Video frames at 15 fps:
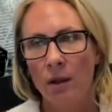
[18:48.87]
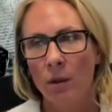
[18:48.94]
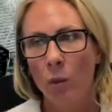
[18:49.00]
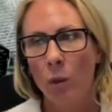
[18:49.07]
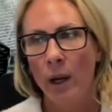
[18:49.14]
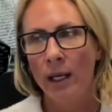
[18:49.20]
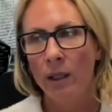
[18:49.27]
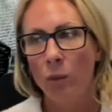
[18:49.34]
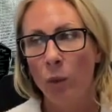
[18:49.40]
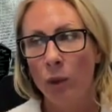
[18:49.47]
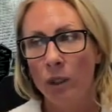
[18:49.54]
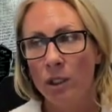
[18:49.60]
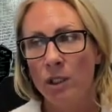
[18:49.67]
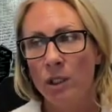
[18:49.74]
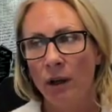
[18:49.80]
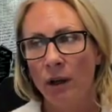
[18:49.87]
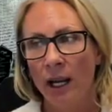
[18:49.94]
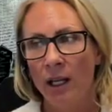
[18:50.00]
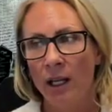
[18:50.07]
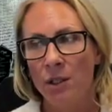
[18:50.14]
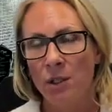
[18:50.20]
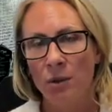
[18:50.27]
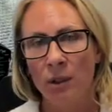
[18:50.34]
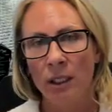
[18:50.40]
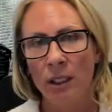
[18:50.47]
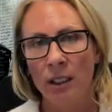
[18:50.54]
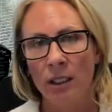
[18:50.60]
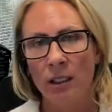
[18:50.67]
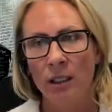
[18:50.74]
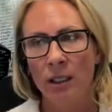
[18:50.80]
the way in which they're
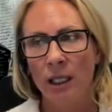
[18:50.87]
answering